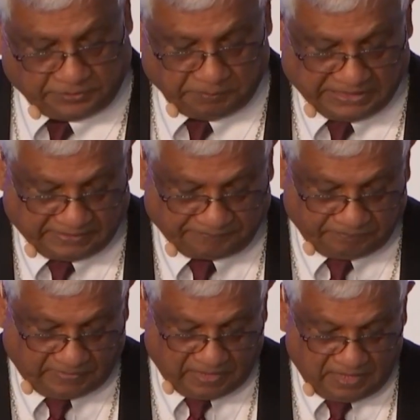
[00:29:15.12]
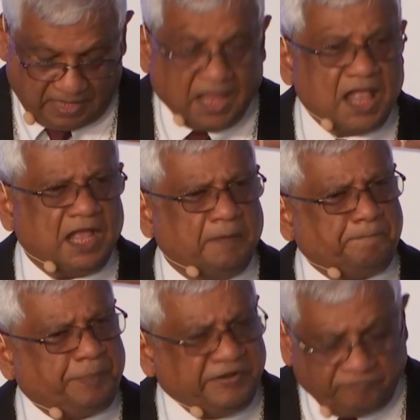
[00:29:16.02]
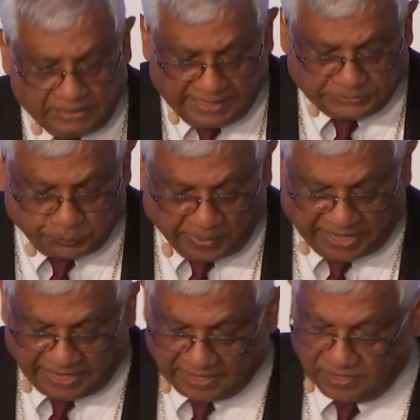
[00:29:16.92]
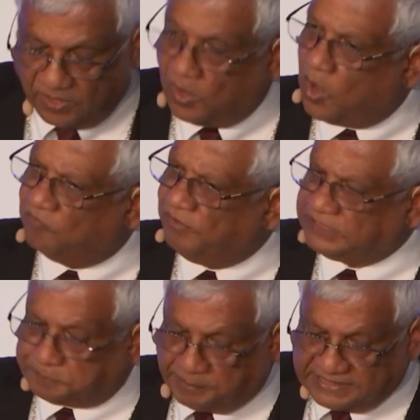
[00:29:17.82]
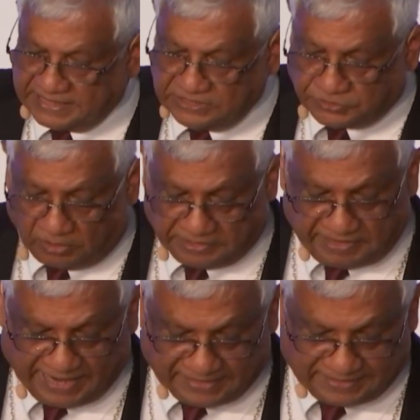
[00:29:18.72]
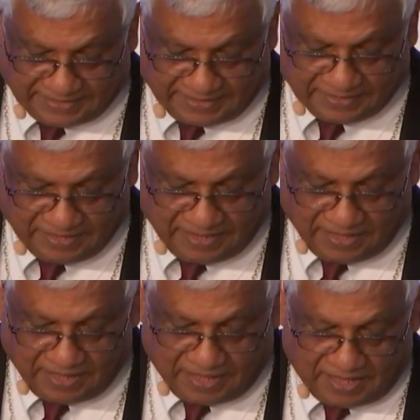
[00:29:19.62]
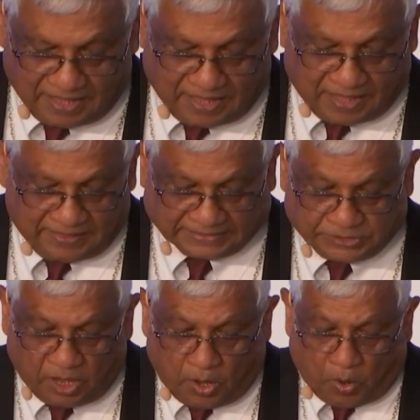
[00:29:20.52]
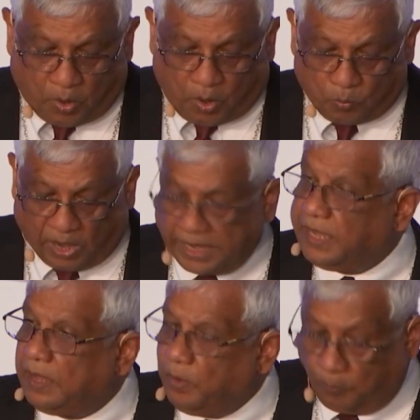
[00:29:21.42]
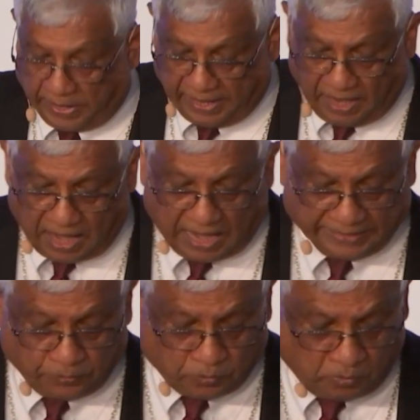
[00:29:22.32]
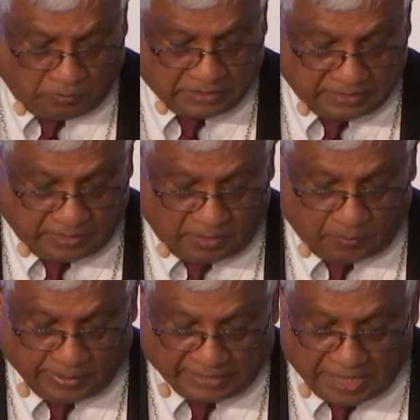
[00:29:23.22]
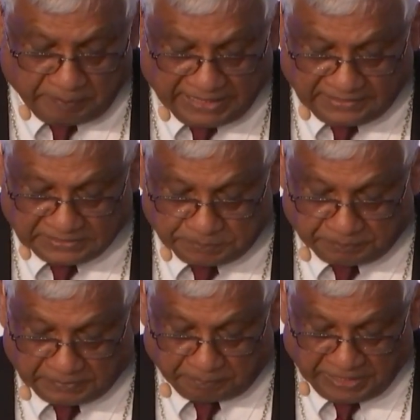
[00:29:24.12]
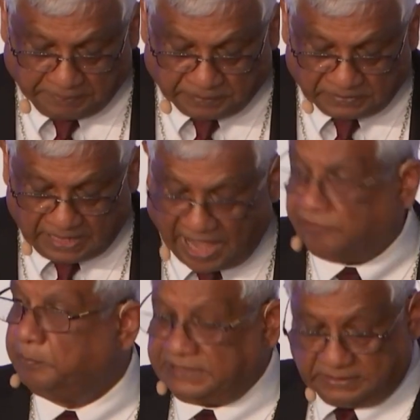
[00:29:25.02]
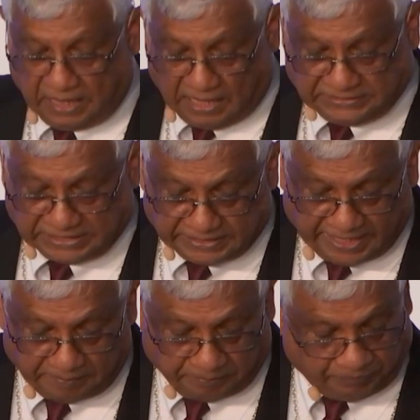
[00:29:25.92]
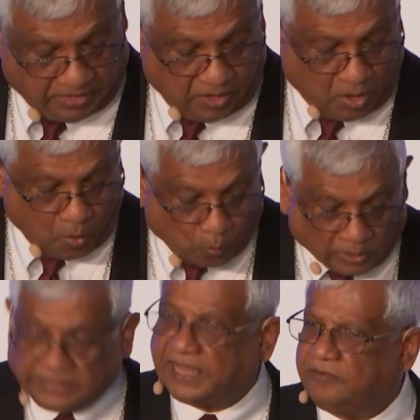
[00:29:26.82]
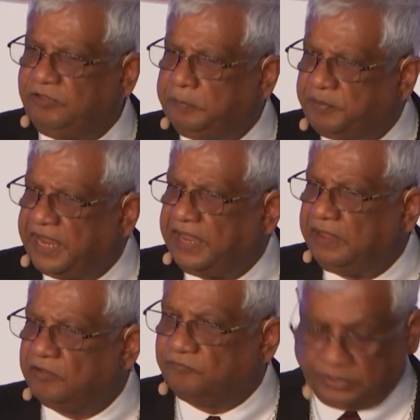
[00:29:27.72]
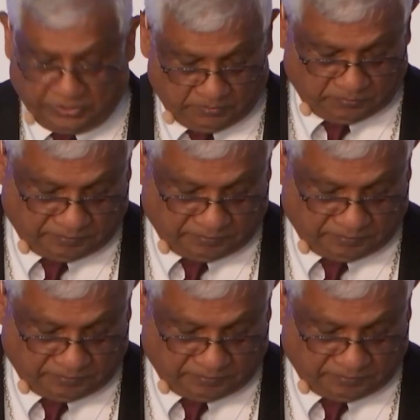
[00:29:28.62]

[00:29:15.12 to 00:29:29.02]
to me. A privileged way of expressing solidarity, that's why where I go, where I meet these people, I will be asking them, what can we pray for you?